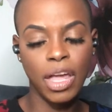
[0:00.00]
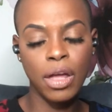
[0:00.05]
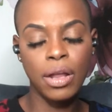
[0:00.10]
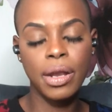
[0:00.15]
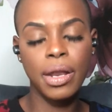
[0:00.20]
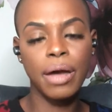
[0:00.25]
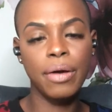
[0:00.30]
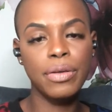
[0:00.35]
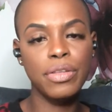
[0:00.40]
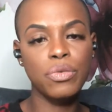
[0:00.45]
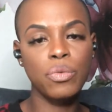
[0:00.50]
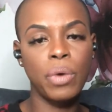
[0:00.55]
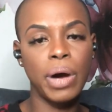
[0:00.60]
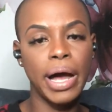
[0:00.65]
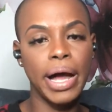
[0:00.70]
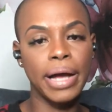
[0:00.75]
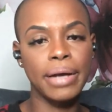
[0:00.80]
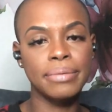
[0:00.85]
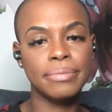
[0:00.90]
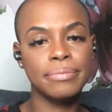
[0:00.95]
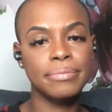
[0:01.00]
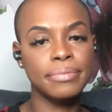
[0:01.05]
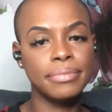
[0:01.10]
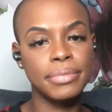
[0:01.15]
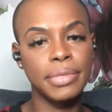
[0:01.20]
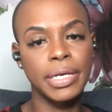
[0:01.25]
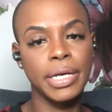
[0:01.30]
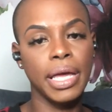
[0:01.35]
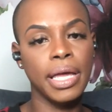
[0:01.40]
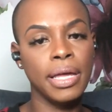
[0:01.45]
Now it's why.
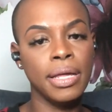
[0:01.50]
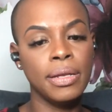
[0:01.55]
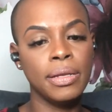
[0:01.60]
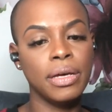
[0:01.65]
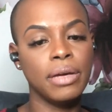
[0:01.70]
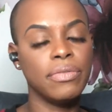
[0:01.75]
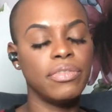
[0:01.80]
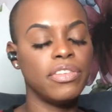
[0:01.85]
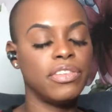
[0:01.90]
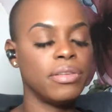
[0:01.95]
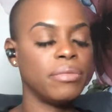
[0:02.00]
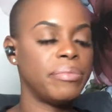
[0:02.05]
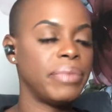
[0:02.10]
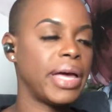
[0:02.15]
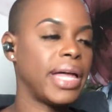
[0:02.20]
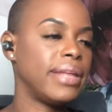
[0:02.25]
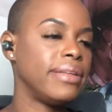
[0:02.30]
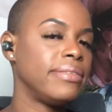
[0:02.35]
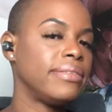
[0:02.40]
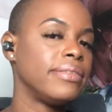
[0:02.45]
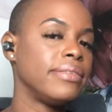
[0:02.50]
Again, looking for some balance